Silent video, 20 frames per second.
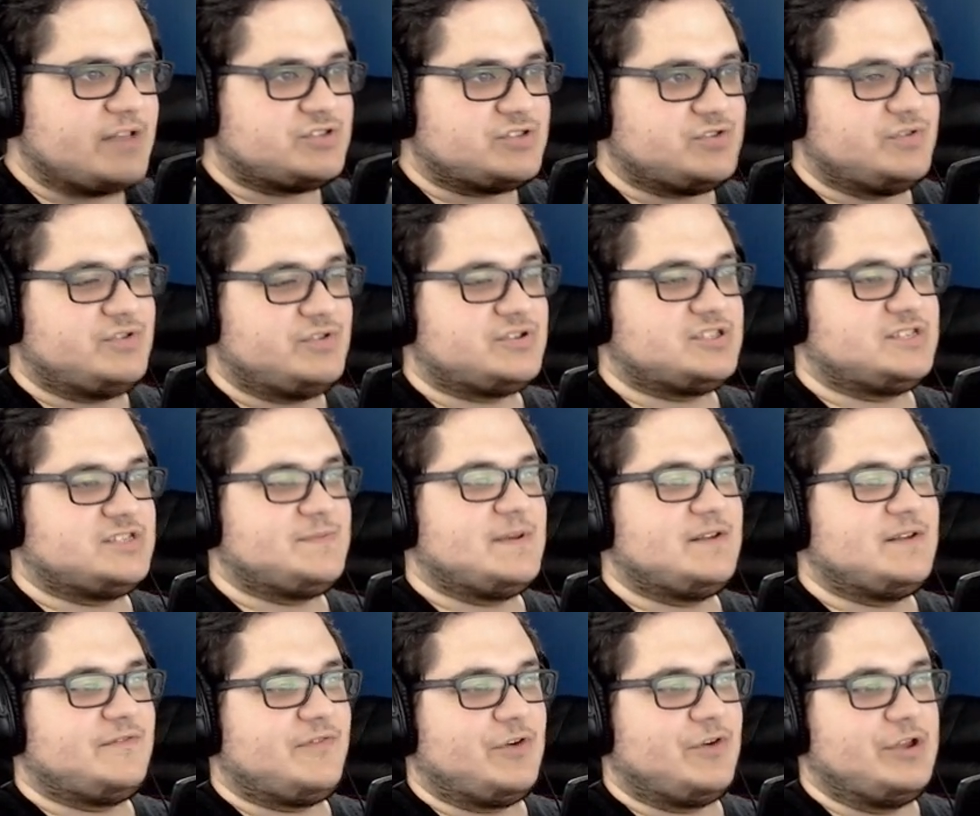So you're
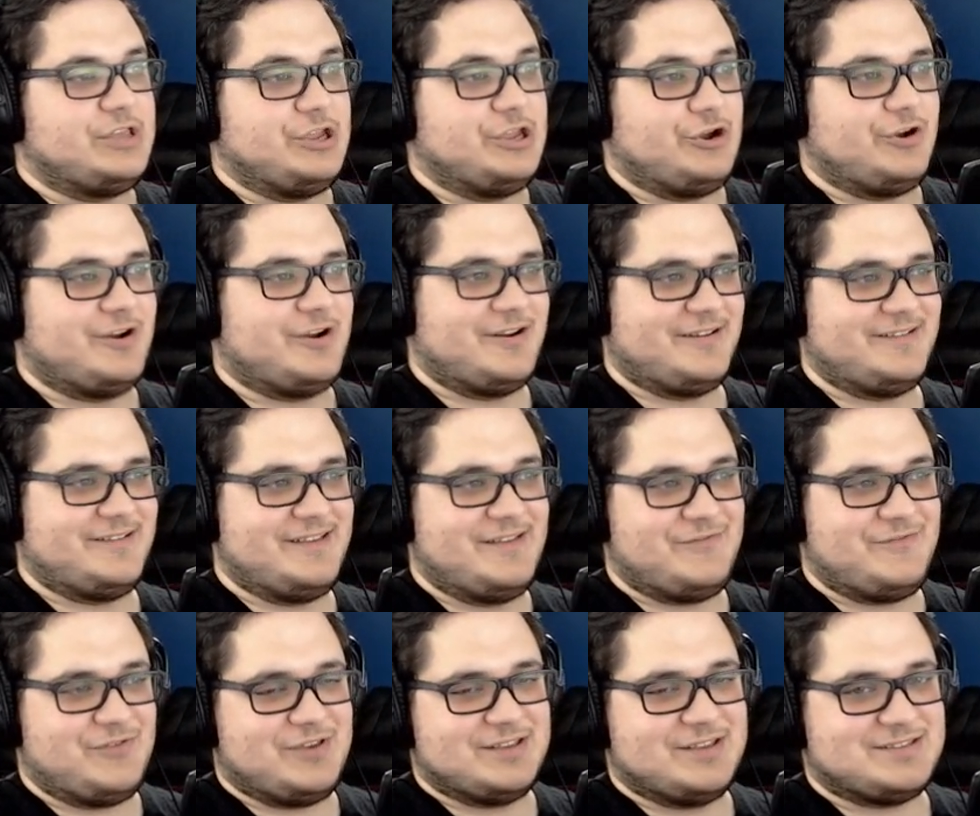suspended for a year
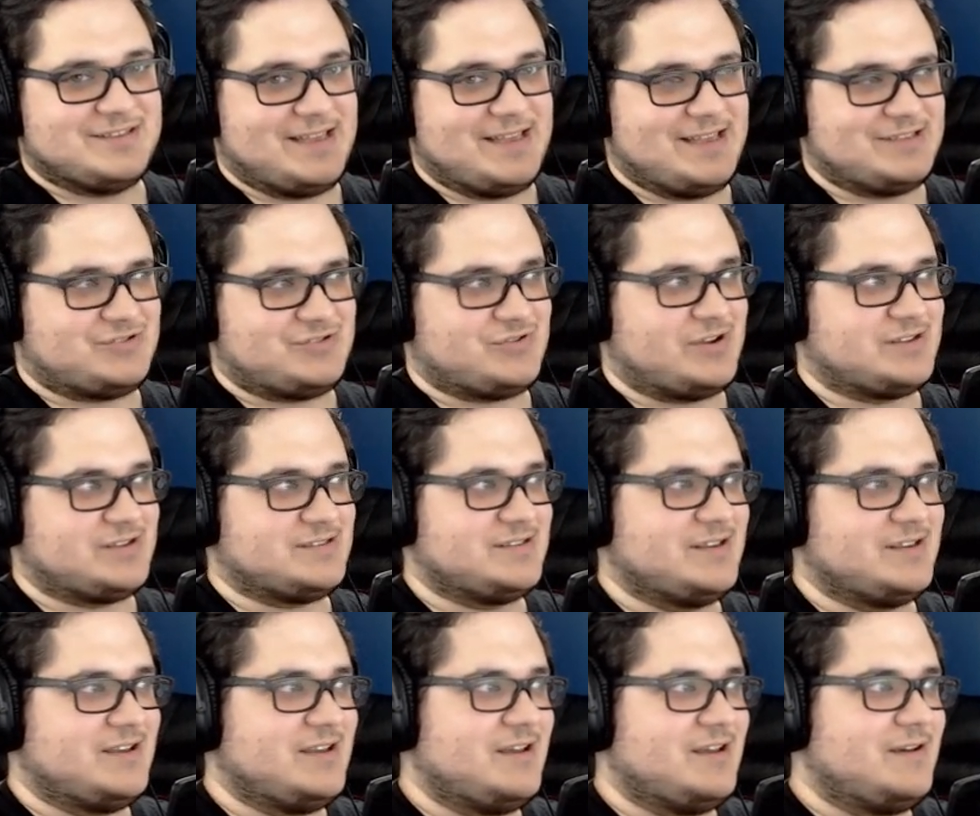if you get to 8 strikes.
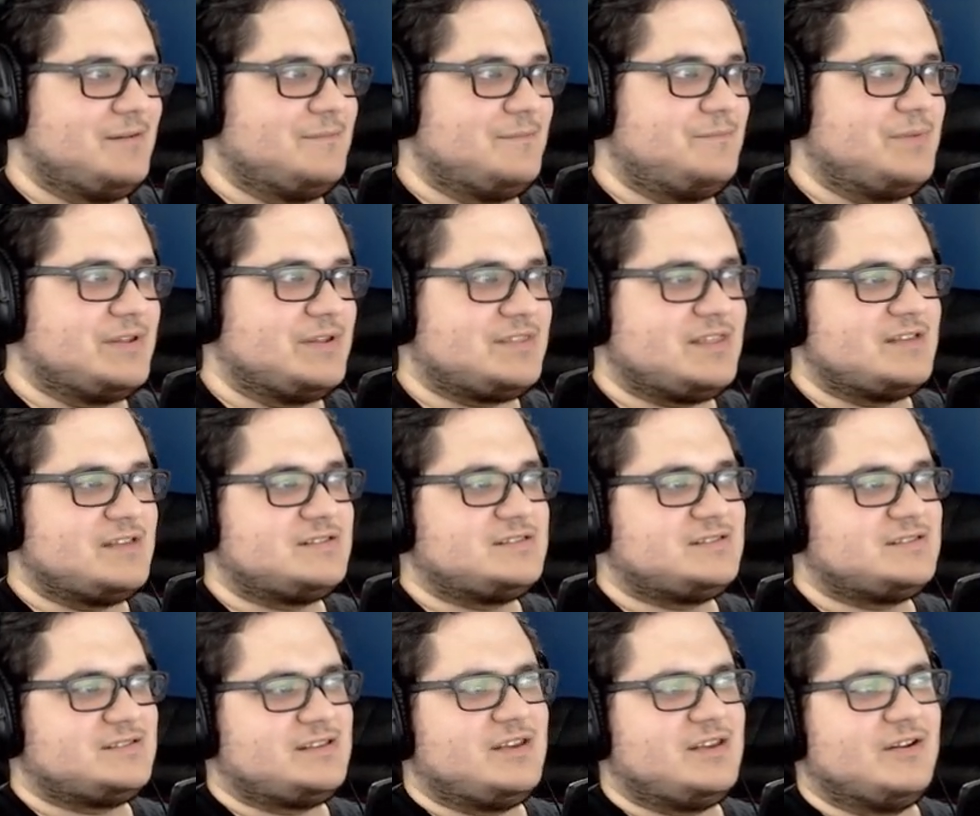But
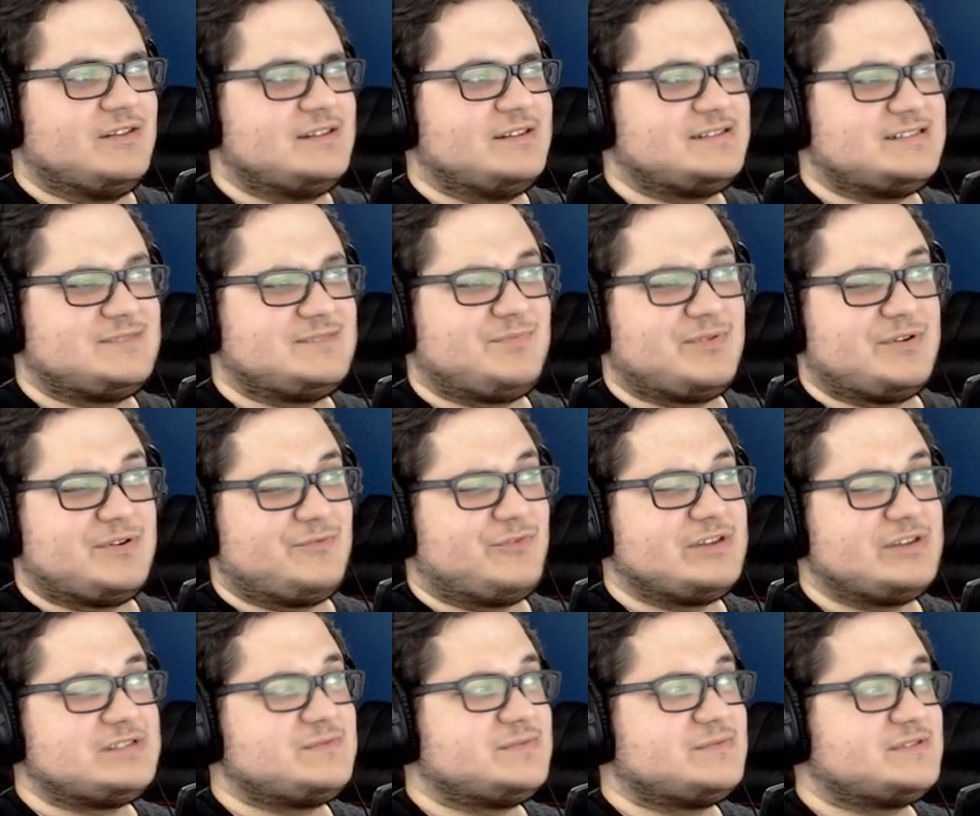that's, you know, this is pretty
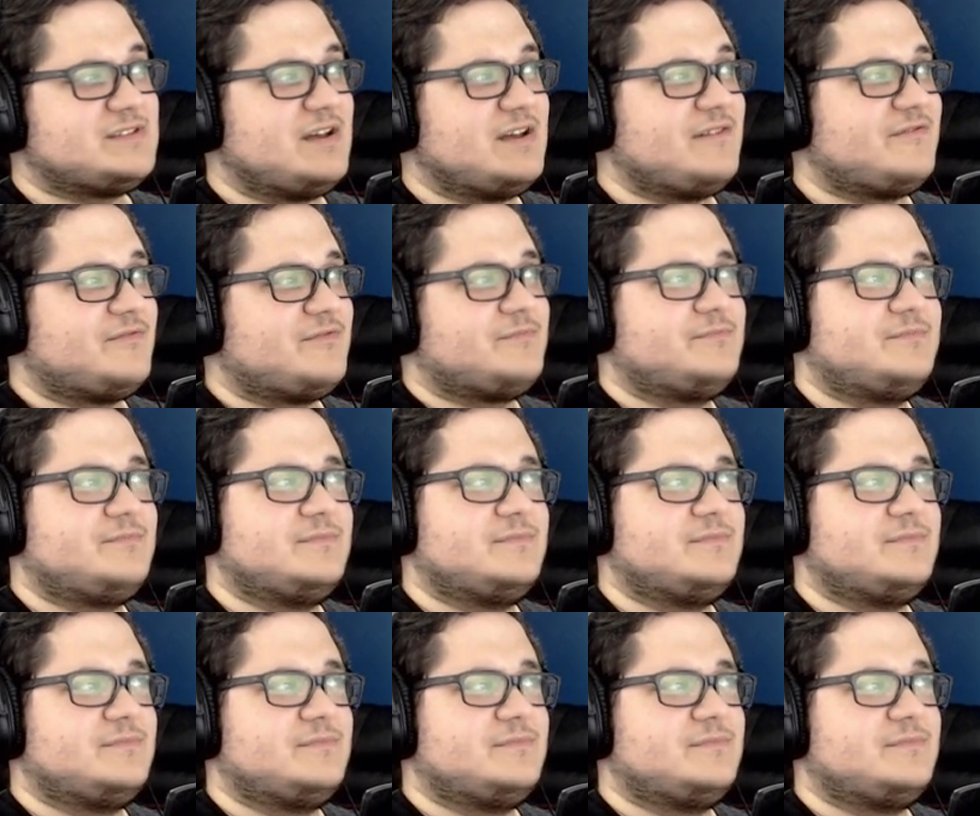reasonable stuff.